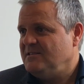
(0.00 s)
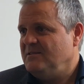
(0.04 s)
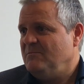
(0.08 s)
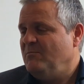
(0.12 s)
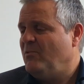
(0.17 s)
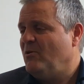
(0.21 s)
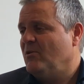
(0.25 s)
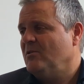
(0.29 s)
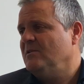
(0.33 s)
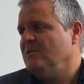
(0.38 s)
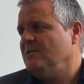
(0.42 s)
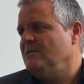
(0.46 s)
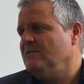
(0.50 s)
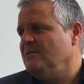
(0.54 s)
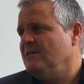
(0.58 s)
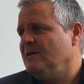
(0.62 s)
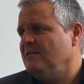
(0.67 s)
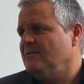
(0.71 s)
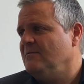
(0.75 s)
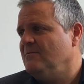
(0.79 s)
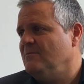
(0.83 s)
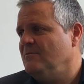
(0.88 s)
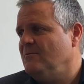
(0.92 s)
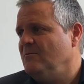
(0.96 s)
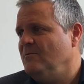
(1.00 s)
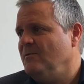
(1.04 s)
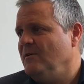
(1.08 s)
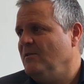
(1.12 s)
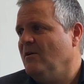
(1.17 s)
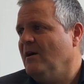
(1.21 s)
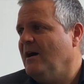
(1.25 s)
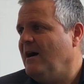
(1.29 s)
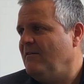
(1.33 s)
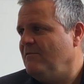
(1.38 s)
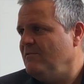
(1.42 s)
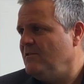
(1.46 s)
is important that we
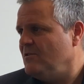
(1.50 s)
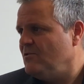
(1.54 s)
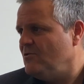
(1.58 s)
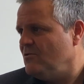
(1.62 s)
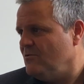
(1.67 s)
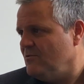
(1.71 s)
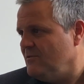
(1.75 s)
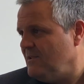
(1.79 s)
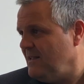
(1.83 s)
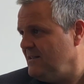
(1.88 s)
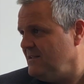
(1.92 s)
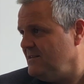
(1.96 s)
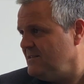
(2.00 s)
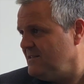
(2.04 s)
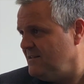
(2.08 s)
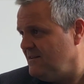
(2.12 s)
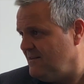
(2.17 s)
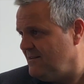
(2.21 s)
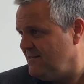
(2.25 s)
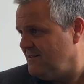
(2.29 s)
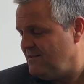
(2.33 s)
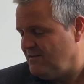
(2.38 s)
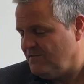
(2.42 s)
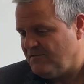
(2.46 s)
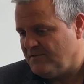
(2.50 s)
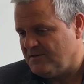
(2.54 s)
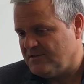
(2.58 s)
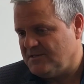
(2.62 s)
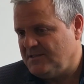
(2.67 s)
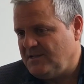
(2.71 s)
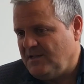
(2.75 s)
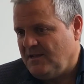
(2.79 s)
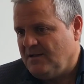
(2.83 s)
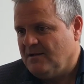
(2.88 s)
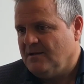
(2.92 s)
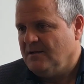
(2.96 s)
don't have the truth. That is the
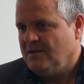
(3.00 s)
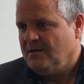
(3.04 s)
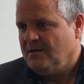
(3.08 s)
first thing.